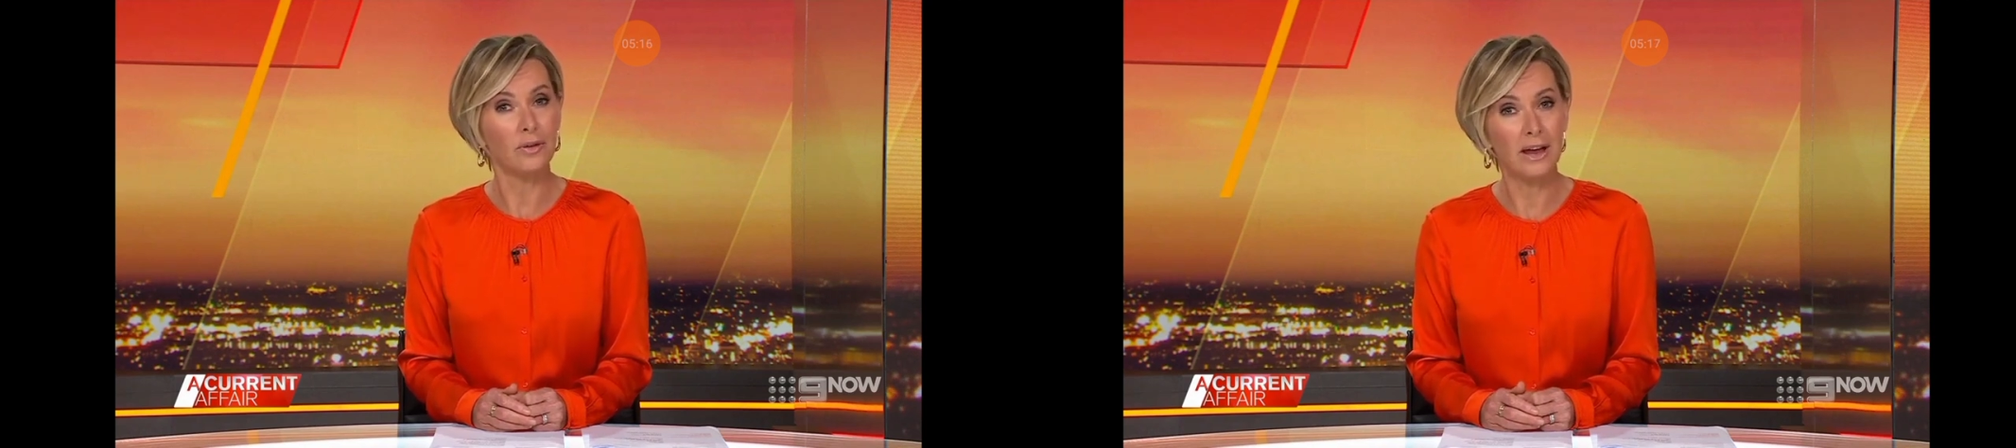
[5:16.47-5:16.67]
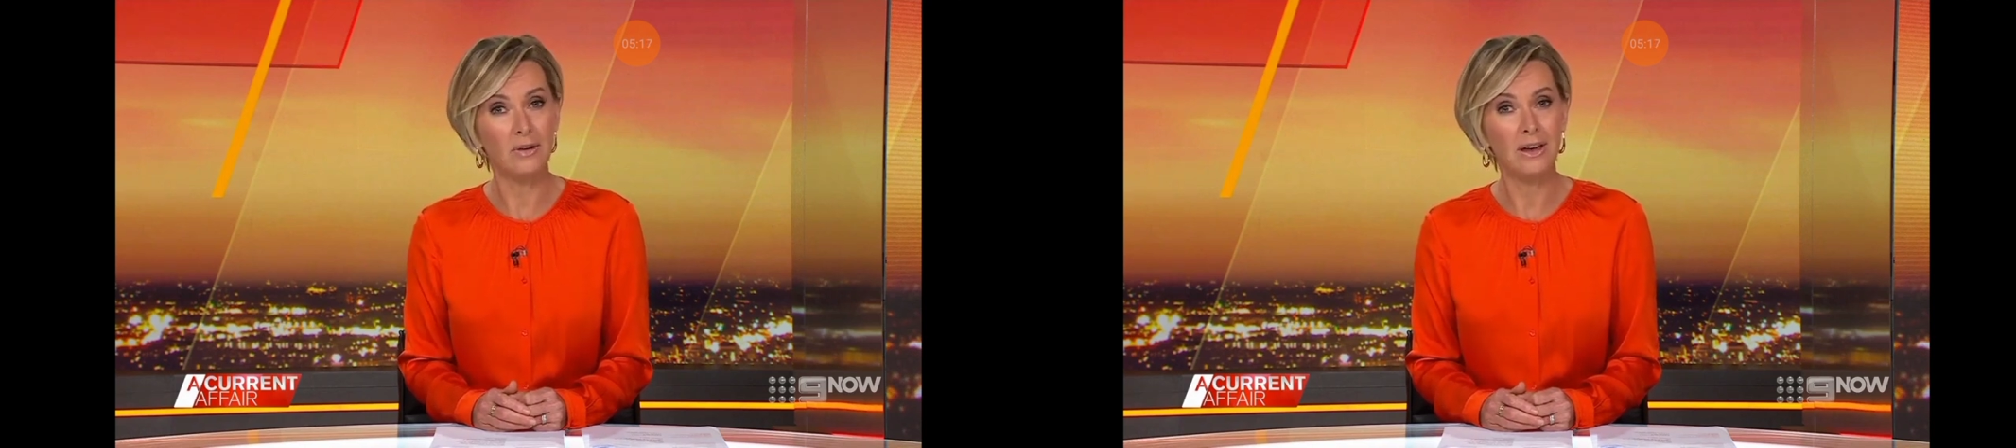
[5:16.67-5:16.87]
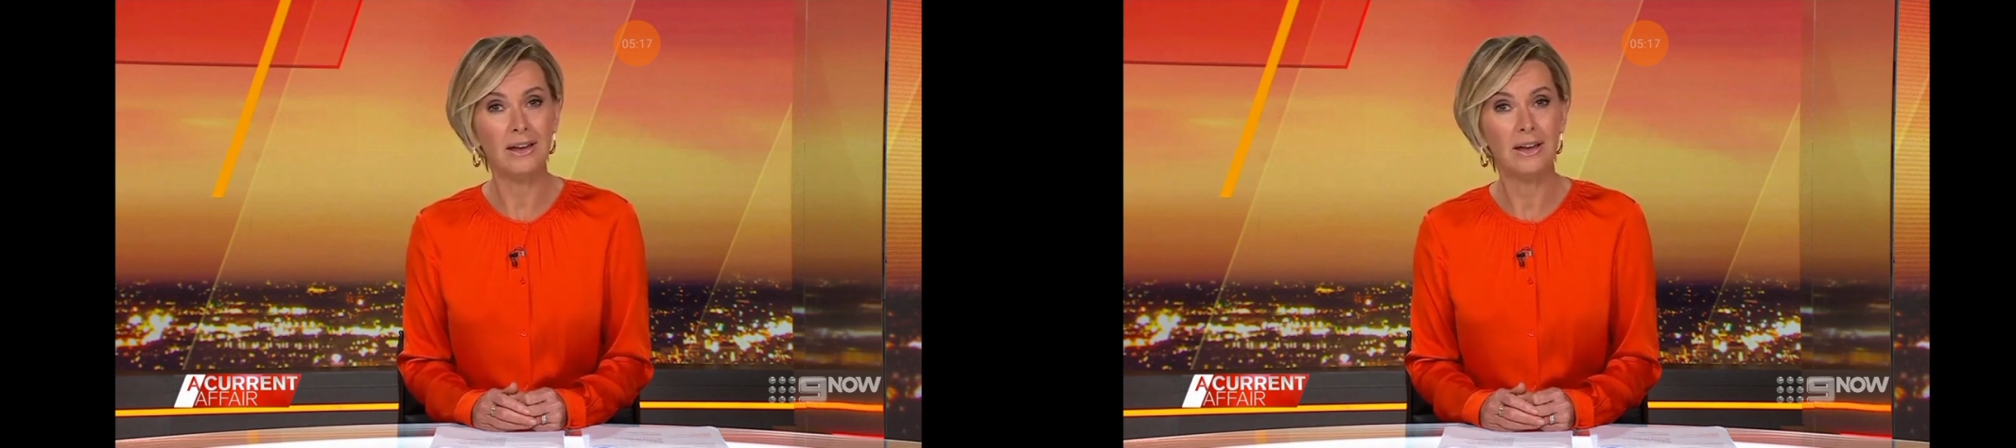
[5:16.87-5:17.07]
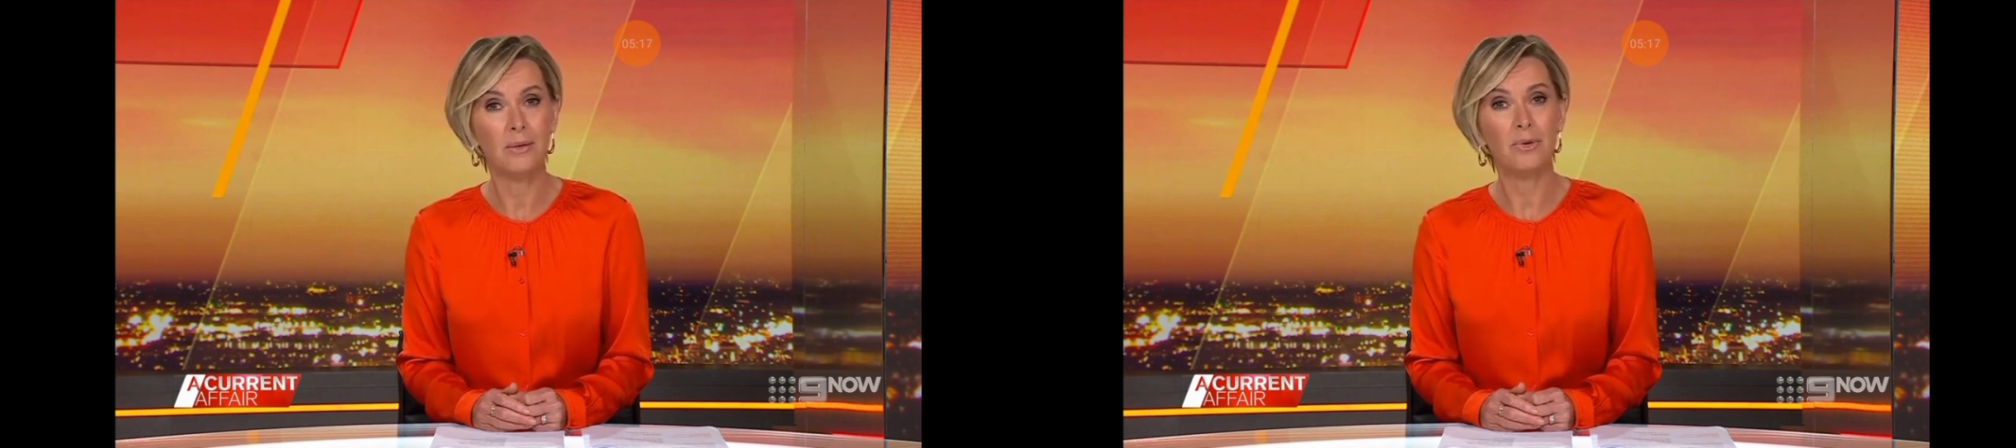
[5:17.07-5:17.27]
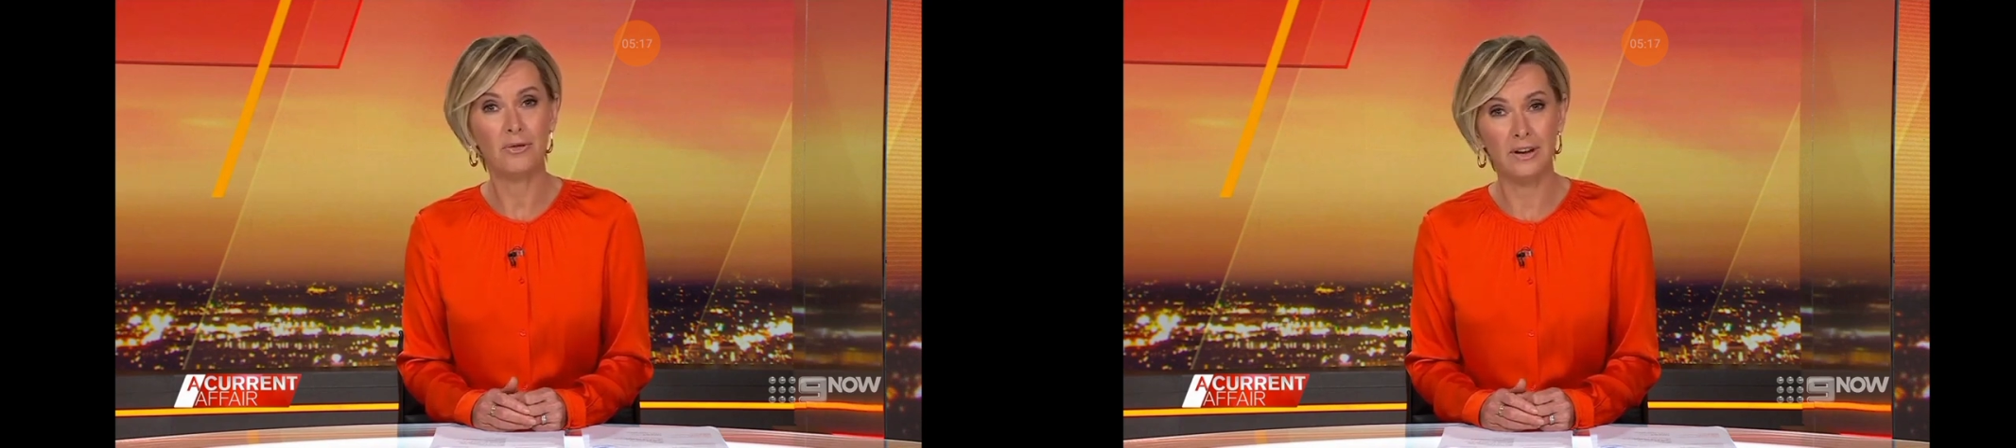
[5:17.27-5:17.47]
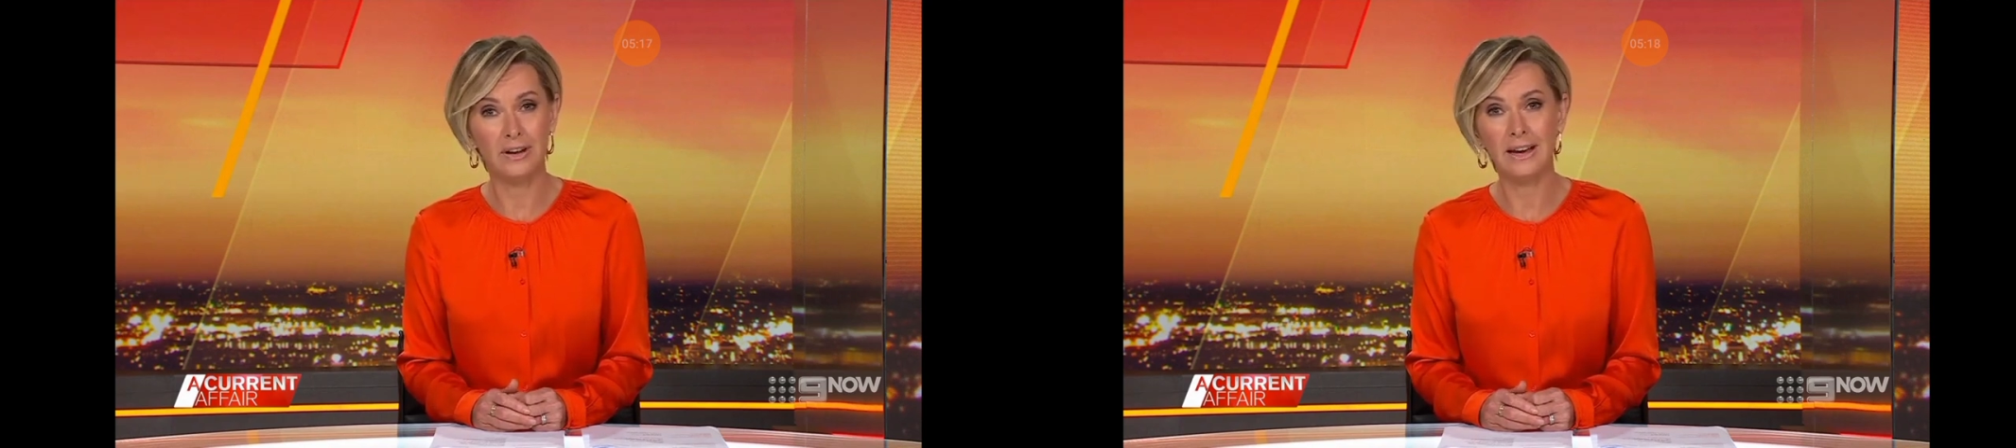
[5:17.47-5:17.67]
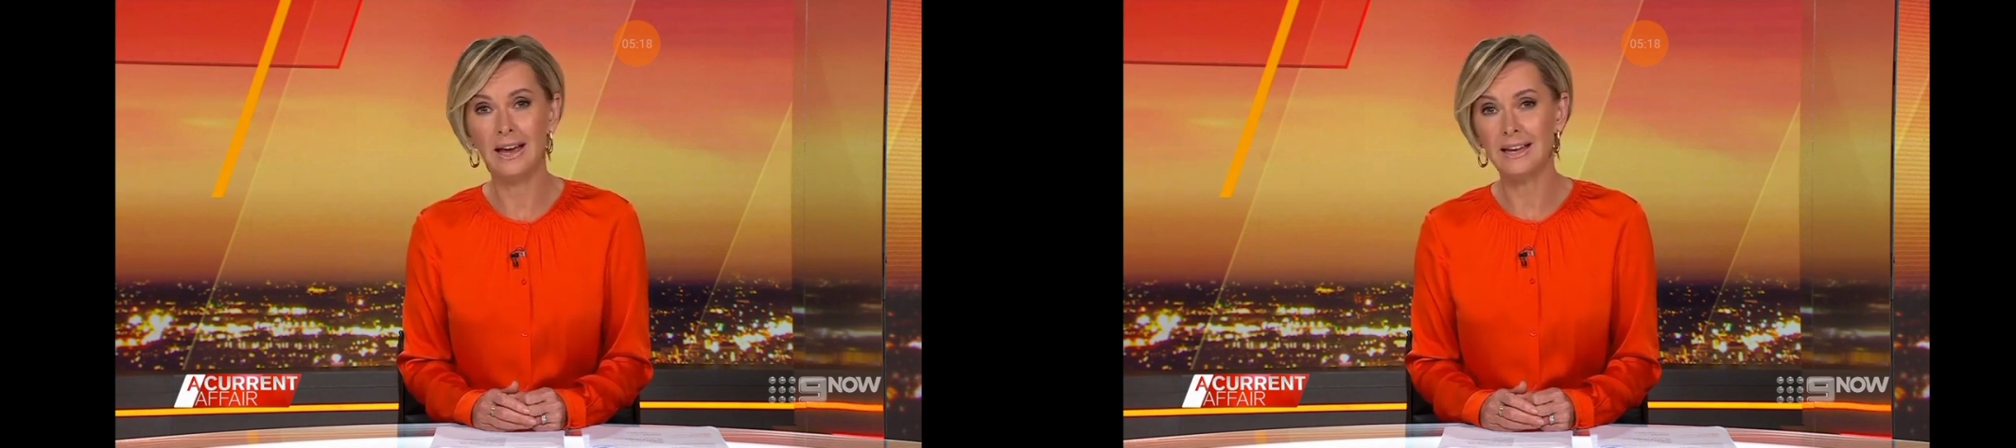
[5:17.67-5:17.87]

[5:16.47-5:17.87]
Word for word: befitting a dame.